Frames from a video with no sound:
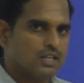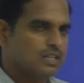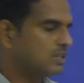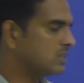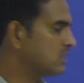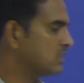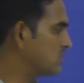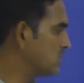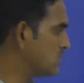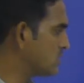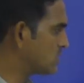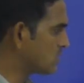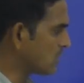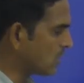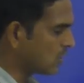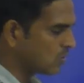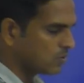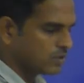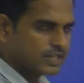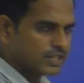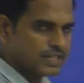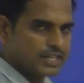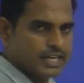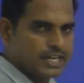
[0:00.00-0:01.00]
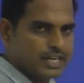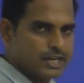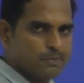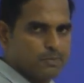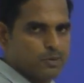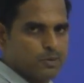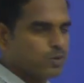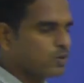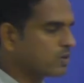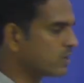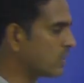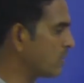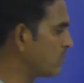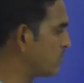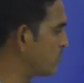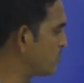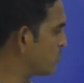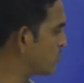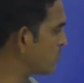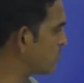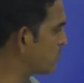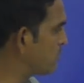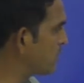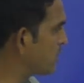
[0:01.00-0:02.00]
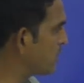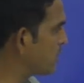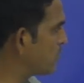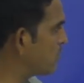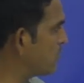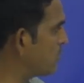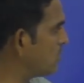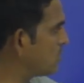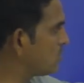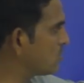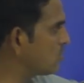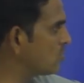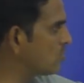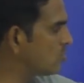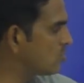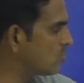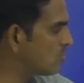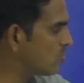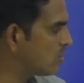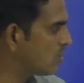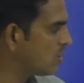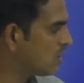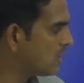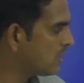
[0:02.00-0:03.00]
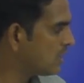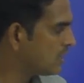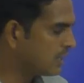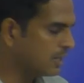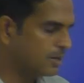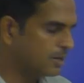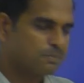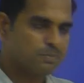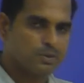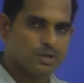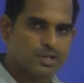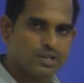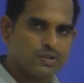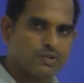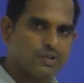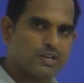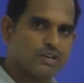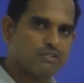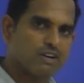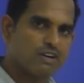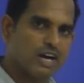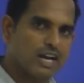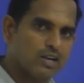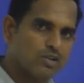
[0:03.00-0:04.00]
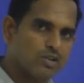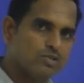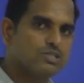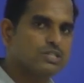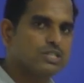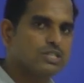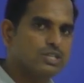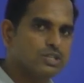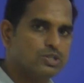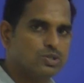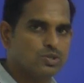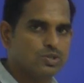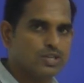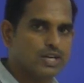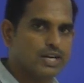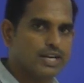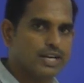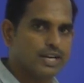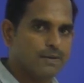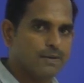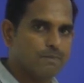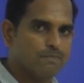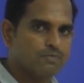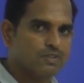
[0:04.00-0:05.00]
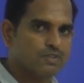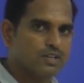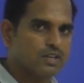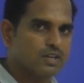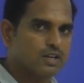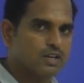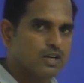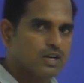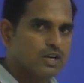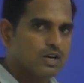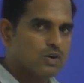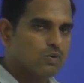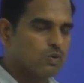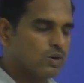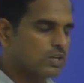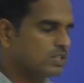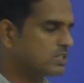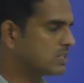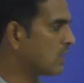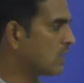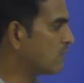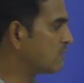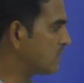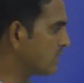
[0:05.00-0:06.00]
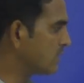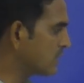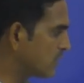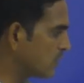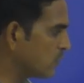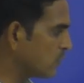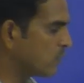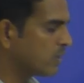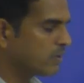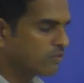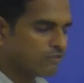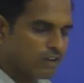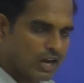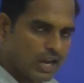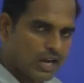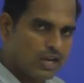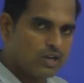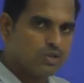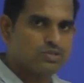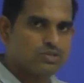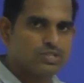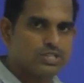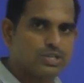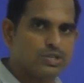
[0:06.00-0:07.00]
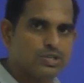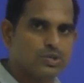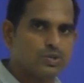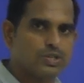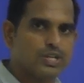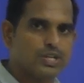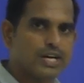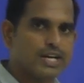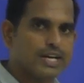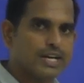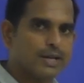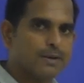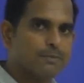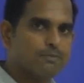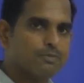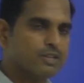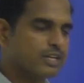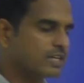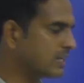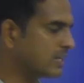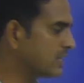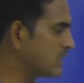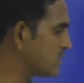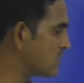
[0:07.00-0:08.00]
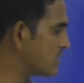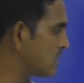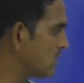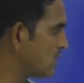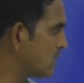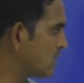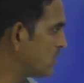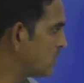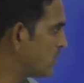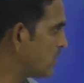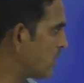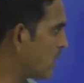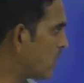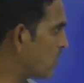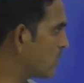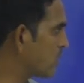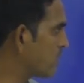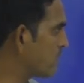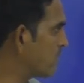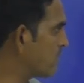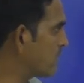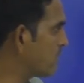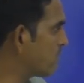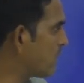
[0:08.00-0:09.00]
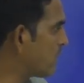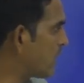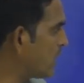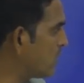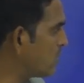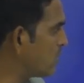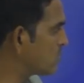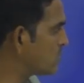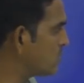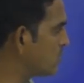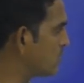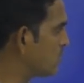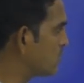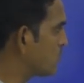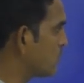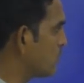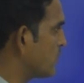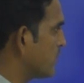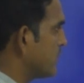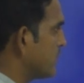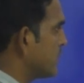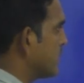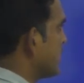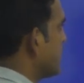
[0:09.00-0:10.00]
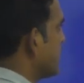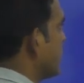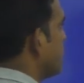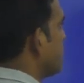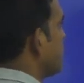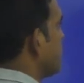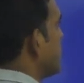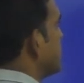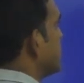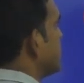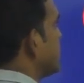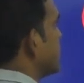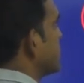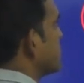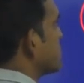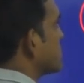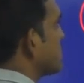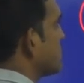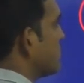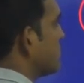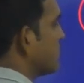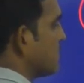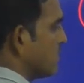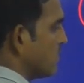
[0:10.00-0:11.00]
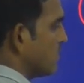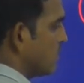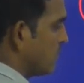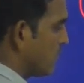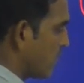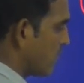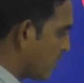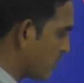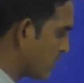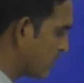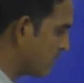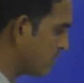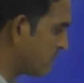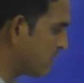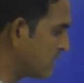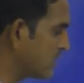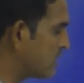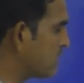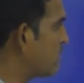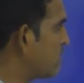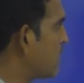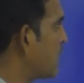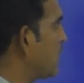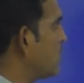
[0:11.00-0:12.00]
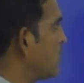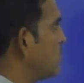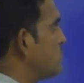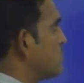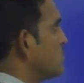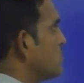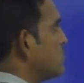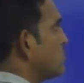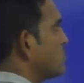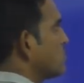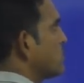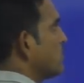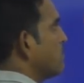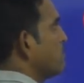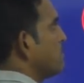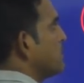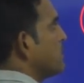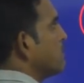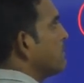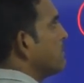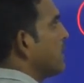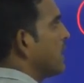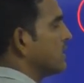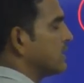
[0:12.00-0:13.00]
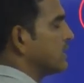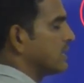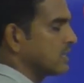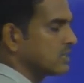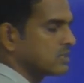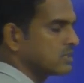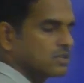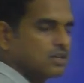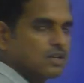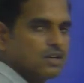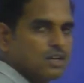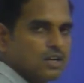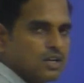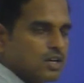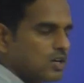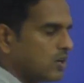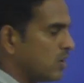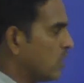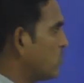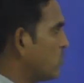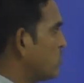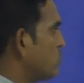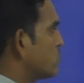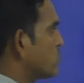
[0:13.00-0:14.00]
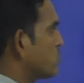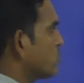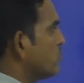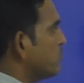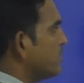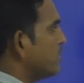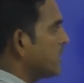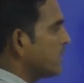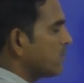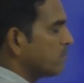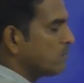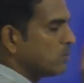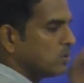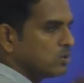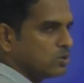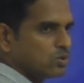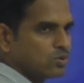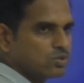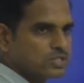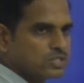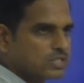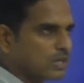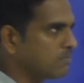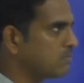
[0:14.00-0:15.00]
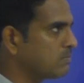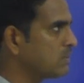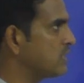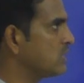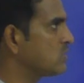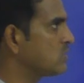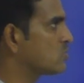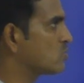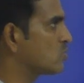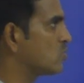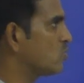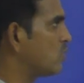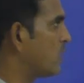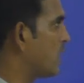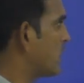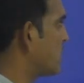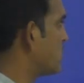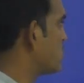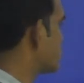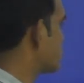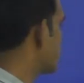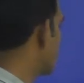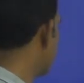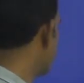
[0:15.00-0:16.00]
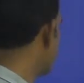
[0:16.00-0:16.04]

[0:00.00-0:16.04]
This is how in any program you should be able to input your values into the array. Once after giving values into the array, that is you have given values into the A matrix, you have given the values into the B matrix, now you should be able to sum these two values.